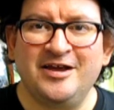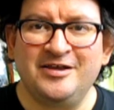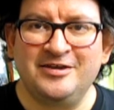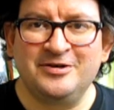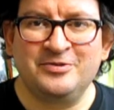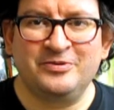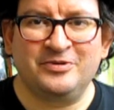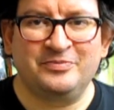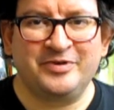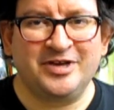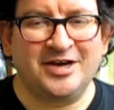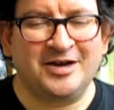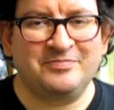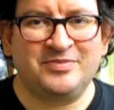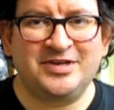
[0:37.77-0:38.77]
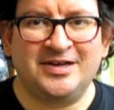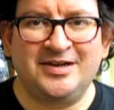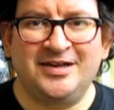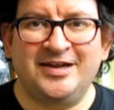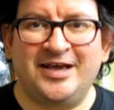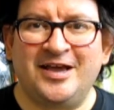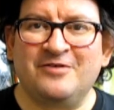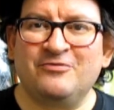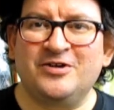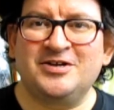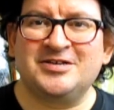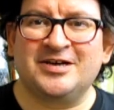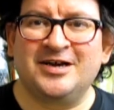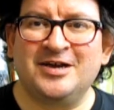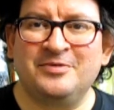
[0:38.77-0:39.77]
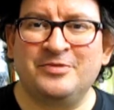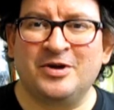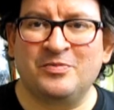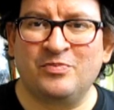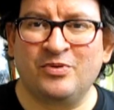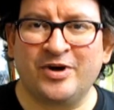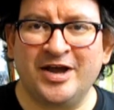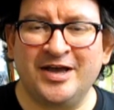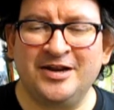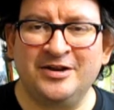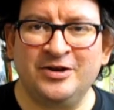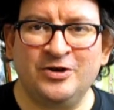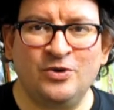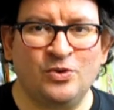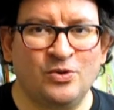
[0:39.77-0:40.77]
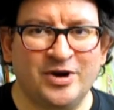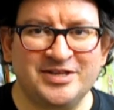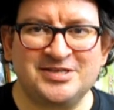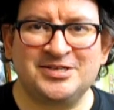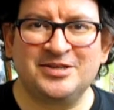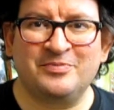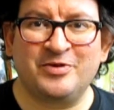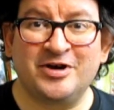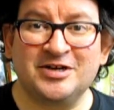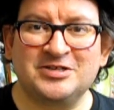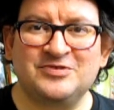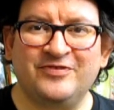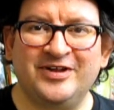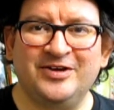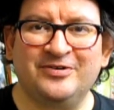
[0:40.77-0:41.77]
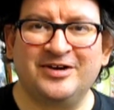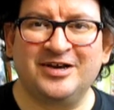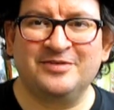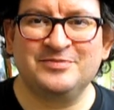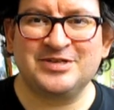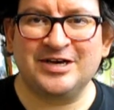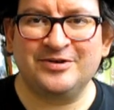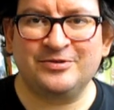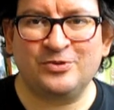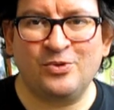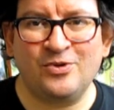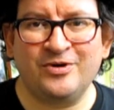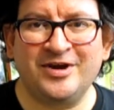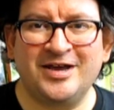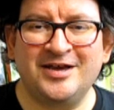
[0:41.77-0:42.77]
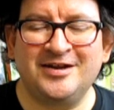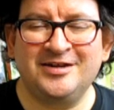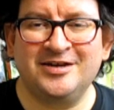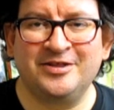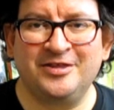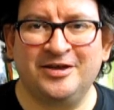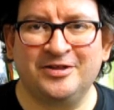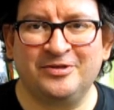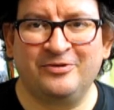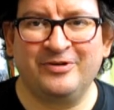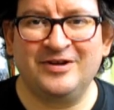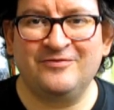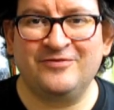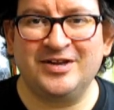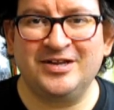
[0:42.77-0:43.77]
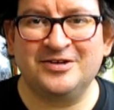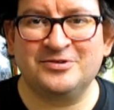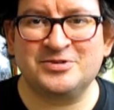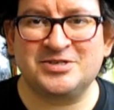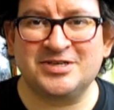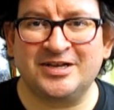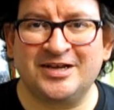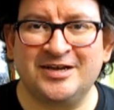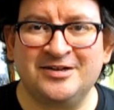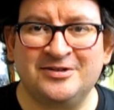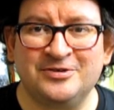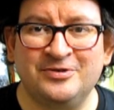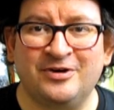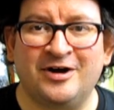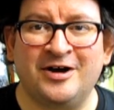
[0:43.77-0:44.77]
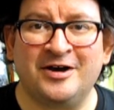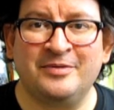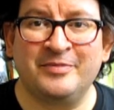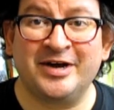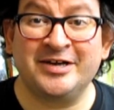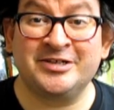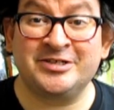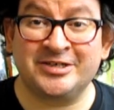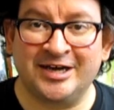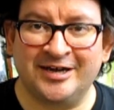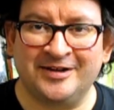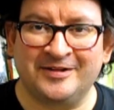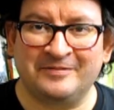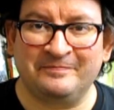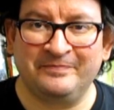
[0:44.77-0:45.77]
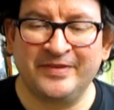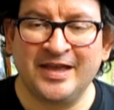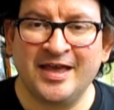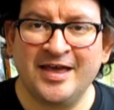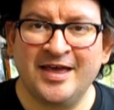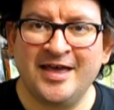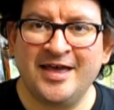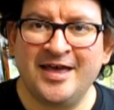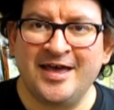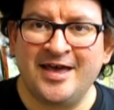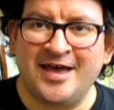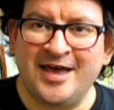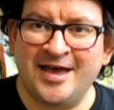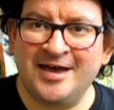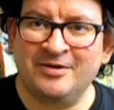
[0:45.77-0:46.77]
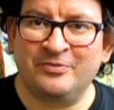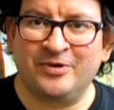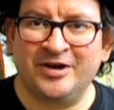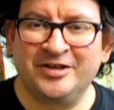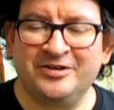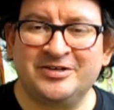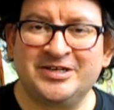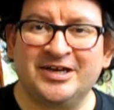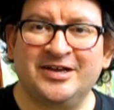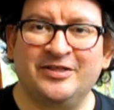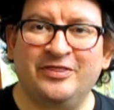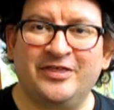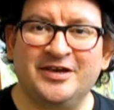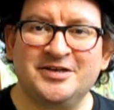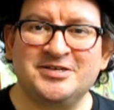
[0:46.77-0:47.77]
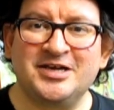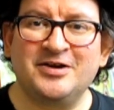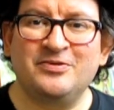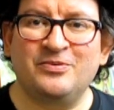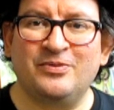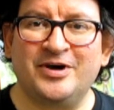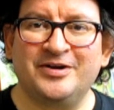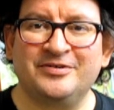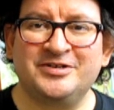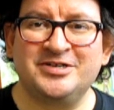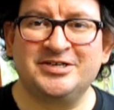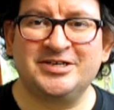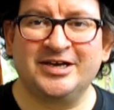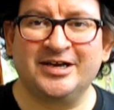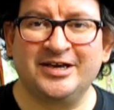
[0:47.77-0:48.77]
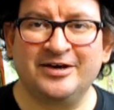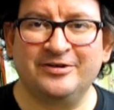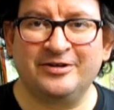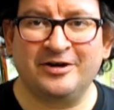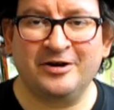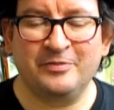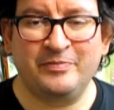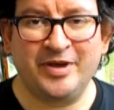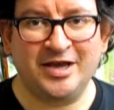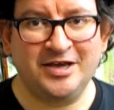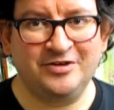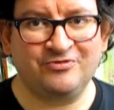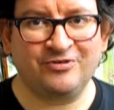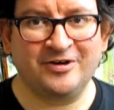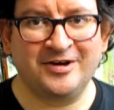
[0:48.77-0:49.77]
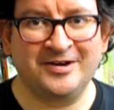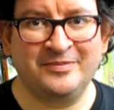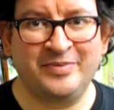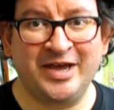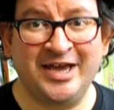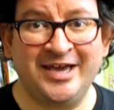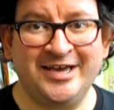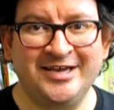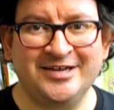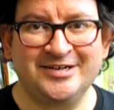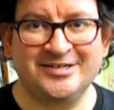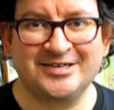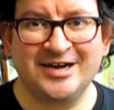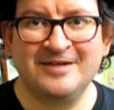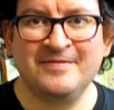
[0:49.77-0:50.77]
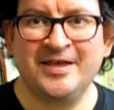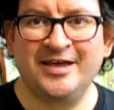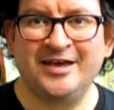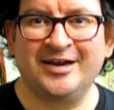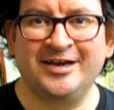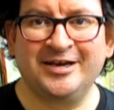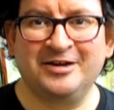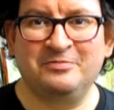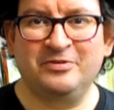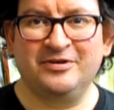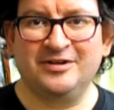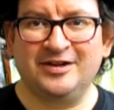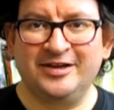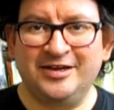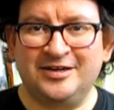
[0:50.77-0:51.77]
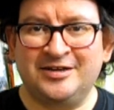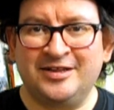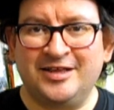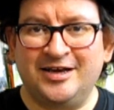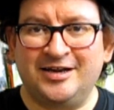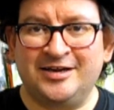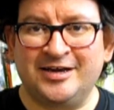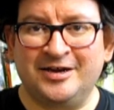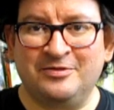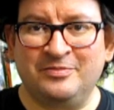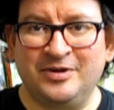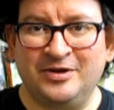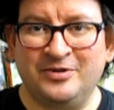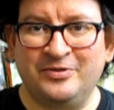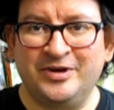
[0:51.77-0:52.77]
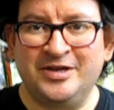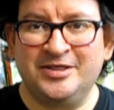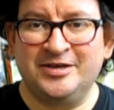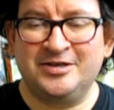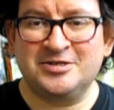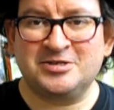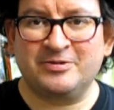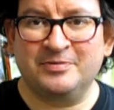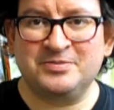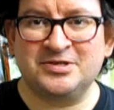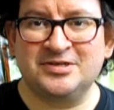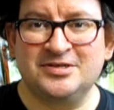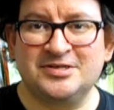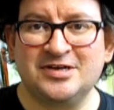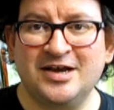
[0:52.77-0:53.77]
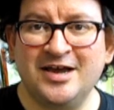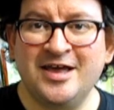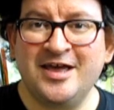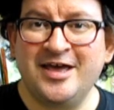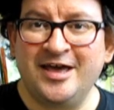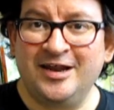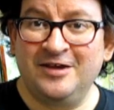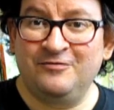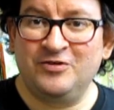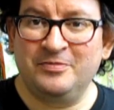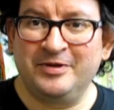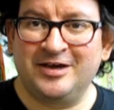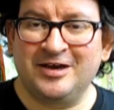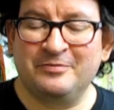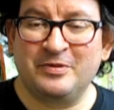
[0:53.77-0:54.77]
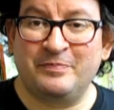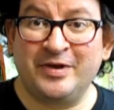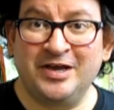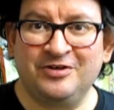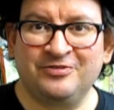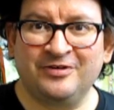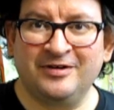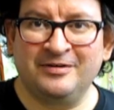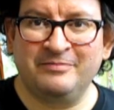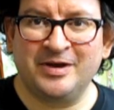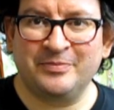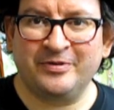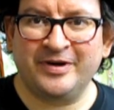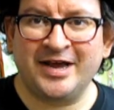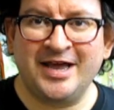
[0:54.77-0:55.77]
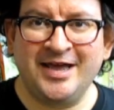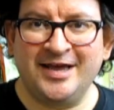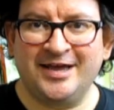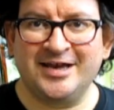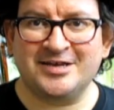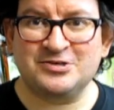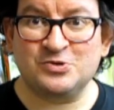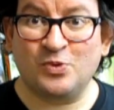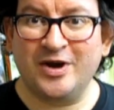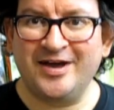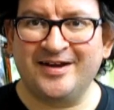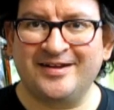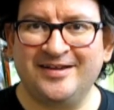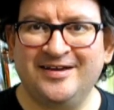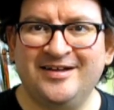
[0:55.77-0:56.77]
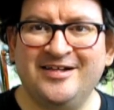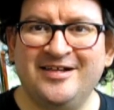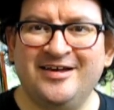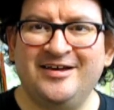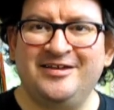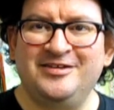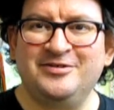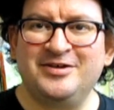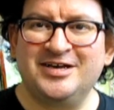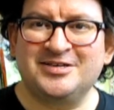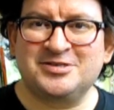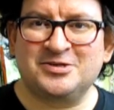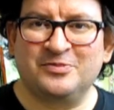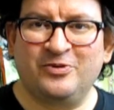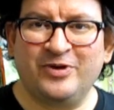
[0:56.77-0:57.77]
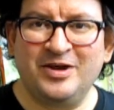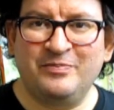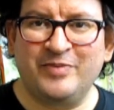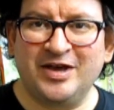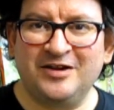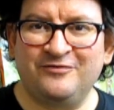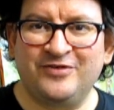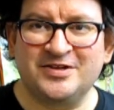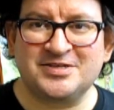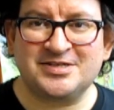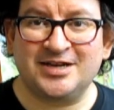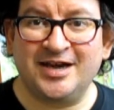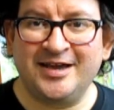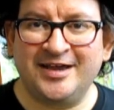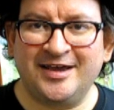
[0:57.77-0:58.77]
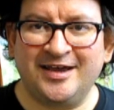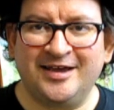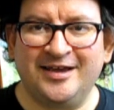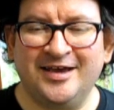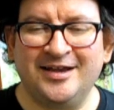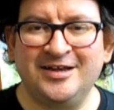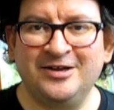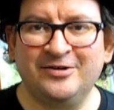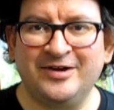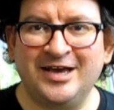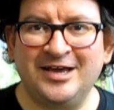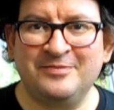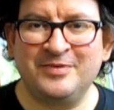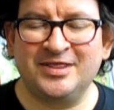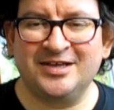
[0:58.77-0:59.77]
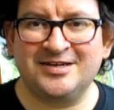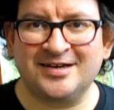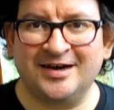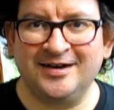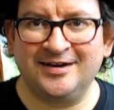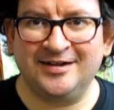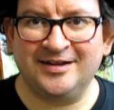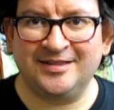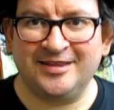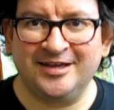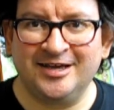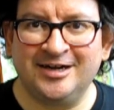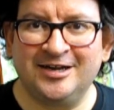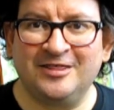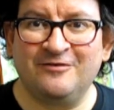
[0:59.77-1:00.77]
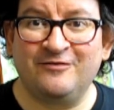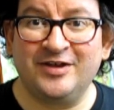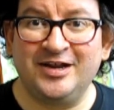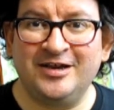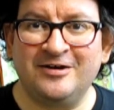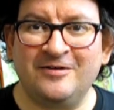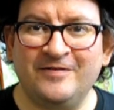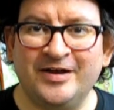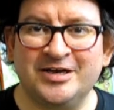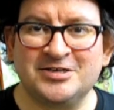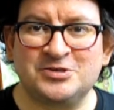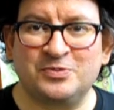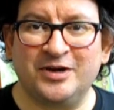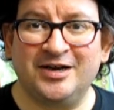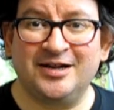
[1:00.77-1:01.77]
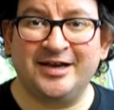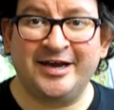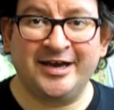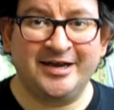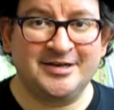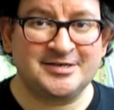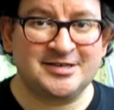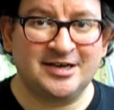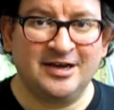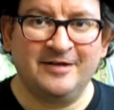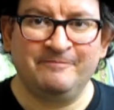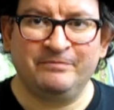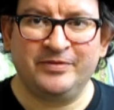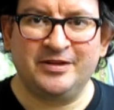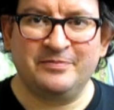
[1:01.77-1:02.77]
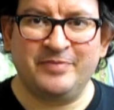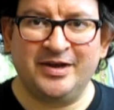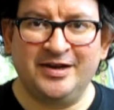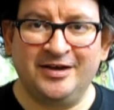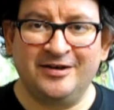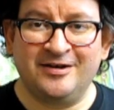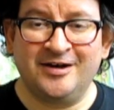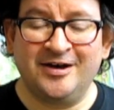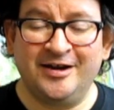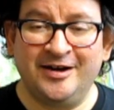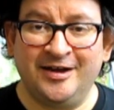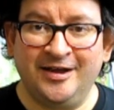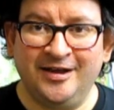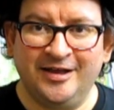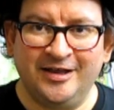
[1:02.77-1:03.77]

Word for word: you will be updated every time a brand new What's in the Box video comes out or any of the other great videos that I do on my channel. And while you're checking things out, why don't you check out our Patreon page? and I'm going to put a link to that down below in the descriptions. And if you become a Patreon member, hey, guess what? You get some great benefits like getting your name in the title at the end of the video, as well as, depending on